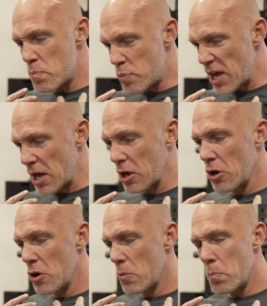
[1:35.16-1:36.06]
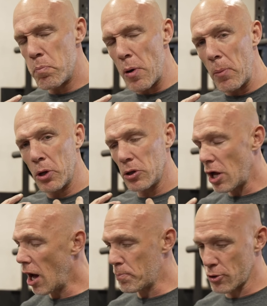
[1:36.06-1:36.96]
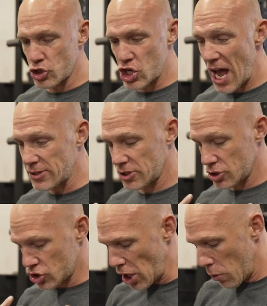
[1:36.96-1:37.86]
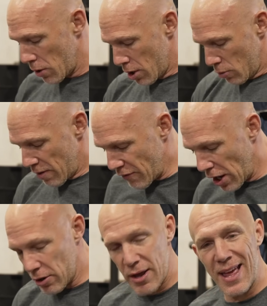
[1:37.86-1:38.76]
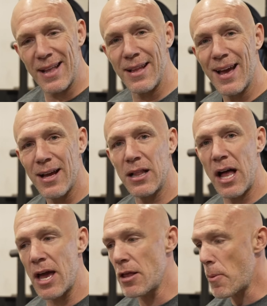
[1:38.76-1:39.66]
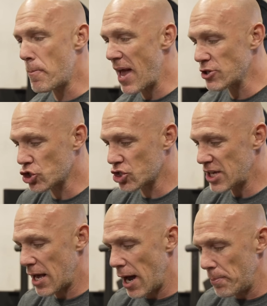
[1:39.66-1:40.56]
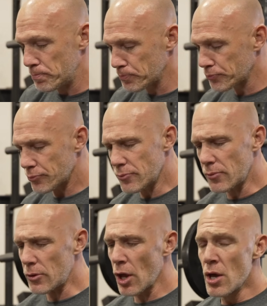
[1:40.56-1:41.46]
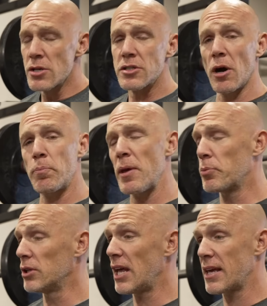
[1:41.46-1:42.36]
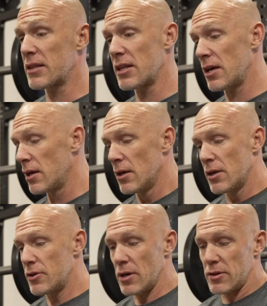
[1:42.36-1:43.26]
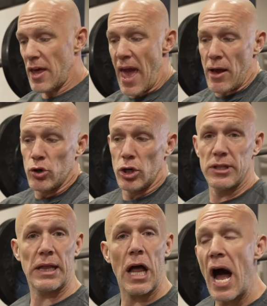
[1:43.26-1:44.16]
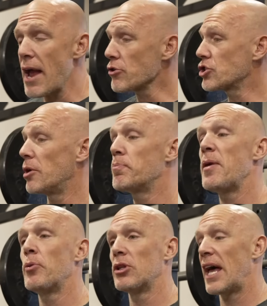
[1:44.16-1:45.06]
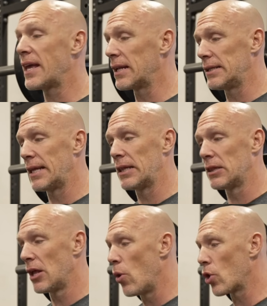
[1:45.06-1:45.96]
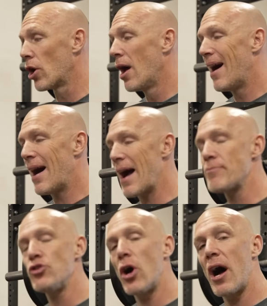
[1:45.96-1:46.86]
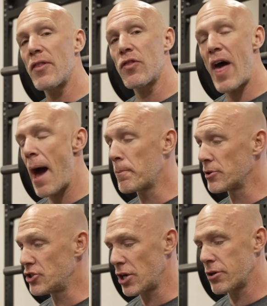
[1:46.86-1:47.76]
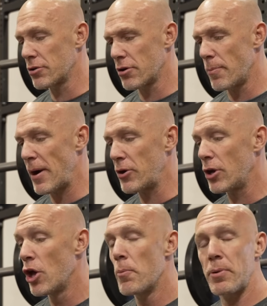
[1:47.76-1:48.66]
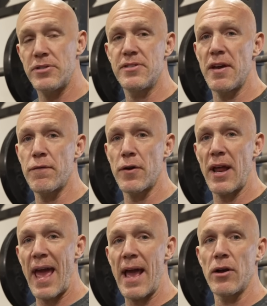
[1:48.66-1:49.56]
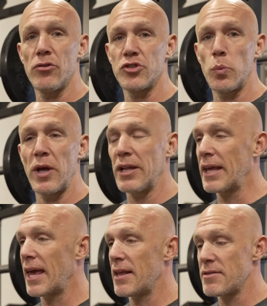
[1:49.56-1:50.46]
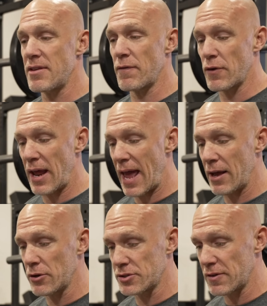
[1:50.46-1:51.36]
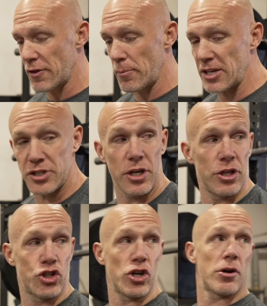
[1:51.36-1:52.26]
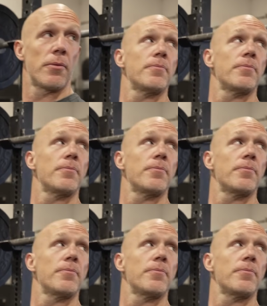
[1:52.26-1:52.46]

big, bubble upper chest. So we've got our incline bench set up. Some people like the angle a little higher, some people like it a little lower. I'm not that particular about it, but different angles will hit different angles of the musculature.